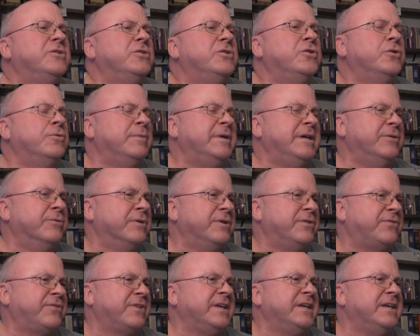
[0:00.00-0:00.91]
whom he
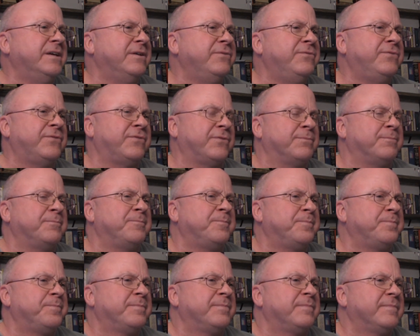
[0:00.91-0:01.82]
receives.
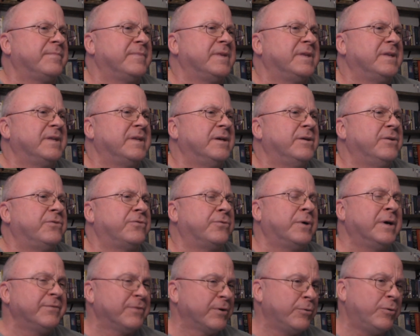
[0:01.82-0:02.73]
So
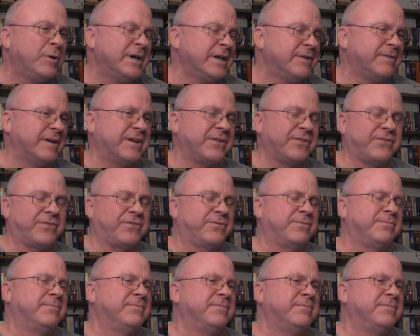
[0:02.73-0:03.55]
every one of us